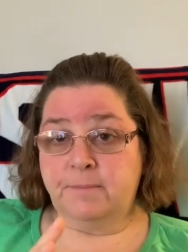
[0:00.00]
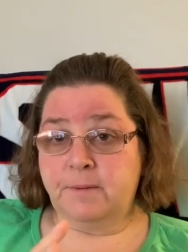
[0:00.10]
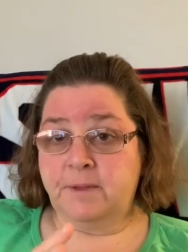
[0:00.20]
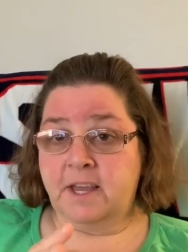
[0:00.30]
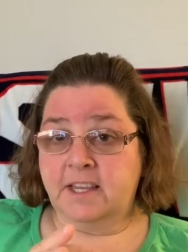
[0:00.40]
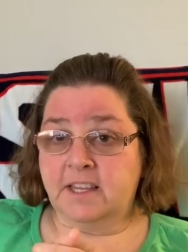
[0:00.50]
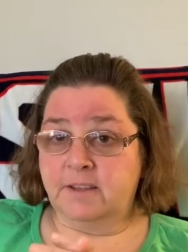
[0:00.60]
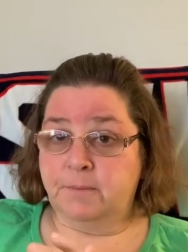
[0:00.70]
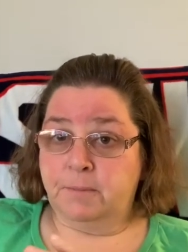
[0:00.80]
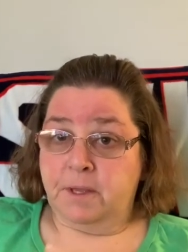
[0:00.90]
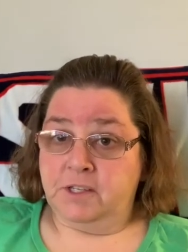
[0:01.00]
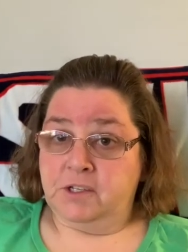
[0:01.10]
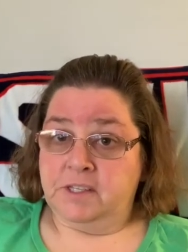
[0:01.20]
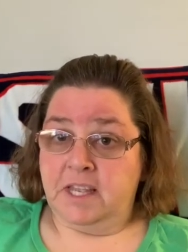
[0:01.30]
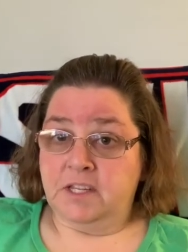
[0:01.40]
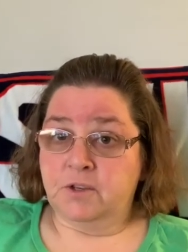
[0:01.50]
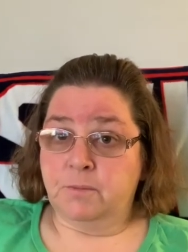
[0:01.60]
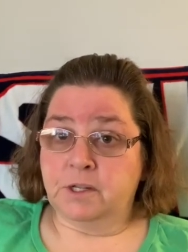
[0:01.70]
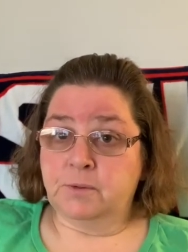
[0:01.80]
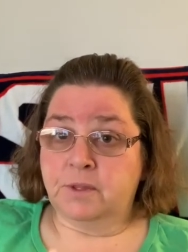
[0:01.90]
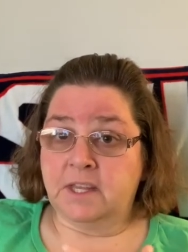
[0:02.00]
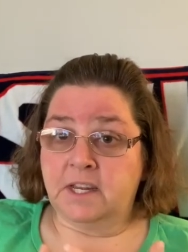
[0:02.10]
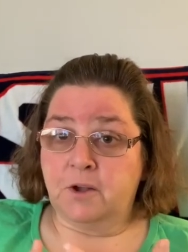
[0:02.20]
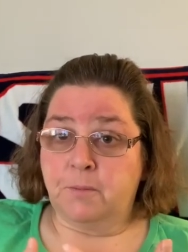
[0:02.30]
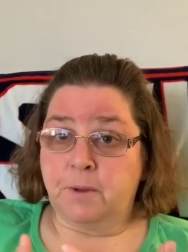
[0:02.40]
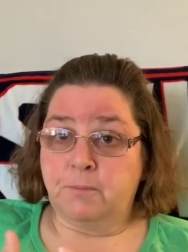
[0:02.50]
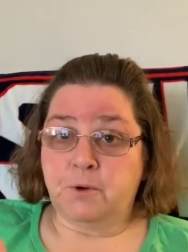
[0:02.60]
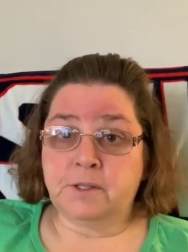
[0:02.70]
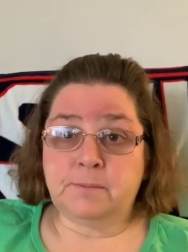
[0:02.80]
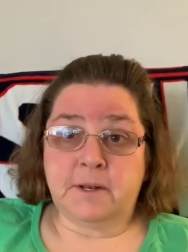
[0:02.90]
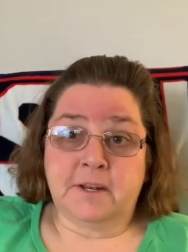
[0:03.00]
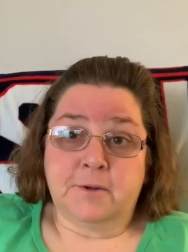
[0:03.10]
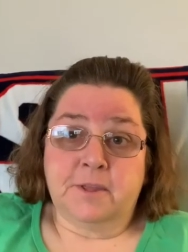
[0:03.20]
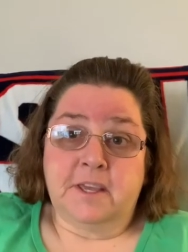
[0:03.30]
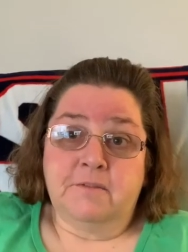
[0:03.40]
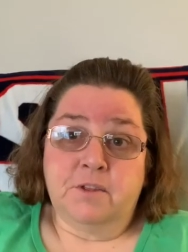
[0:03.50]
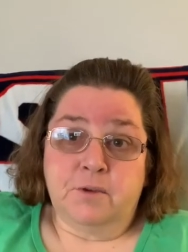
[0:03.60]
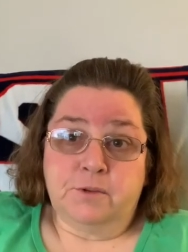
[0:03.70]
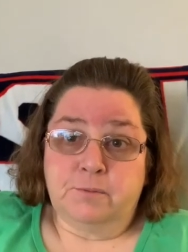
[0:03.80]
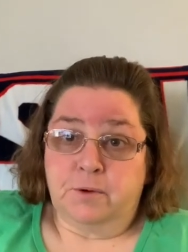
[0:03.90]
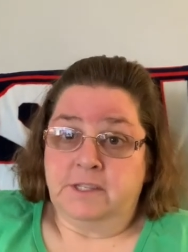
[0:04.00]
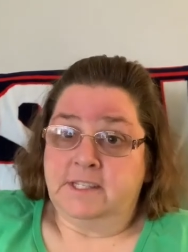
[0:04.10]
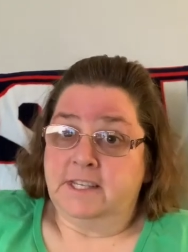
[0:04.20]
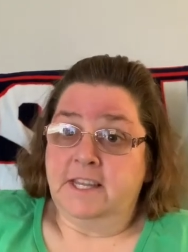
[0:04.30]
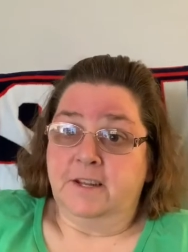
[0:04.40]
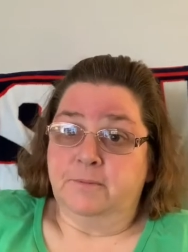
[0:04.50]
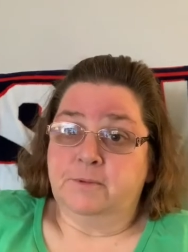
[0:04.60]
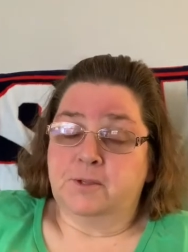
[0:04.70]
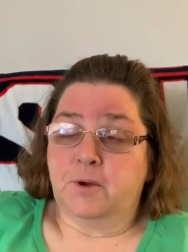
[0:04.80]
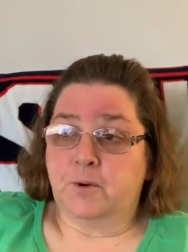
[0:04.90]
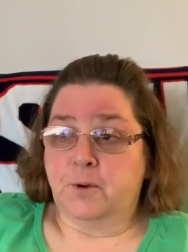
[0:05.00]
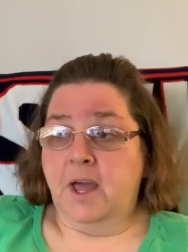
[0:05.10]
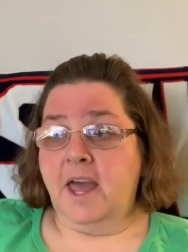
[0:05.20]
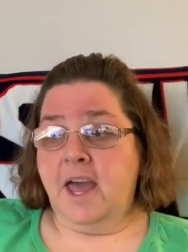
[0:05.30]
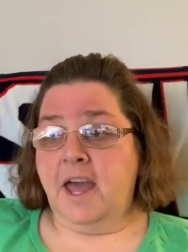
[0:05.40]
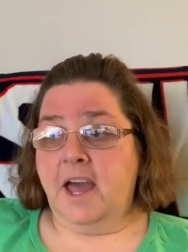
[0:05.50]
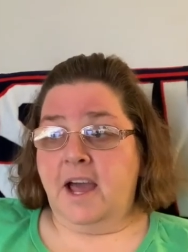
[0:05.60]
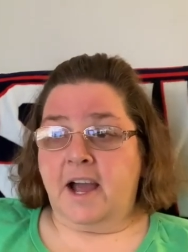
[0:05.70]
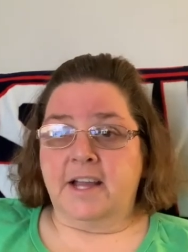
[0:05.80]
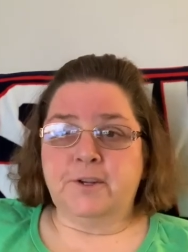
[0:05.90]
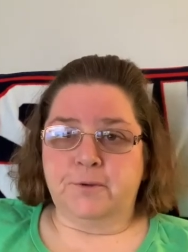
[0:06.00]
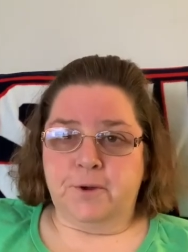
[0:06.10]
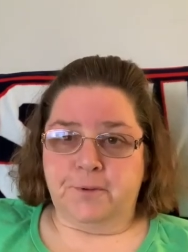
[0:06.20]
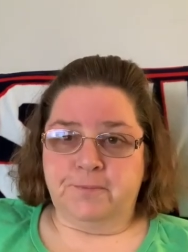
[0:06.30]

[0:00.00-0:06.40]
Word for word: Maybe I maybe I just ate too much with eating all my points, but I know they give you those points to eat them. So I don't know.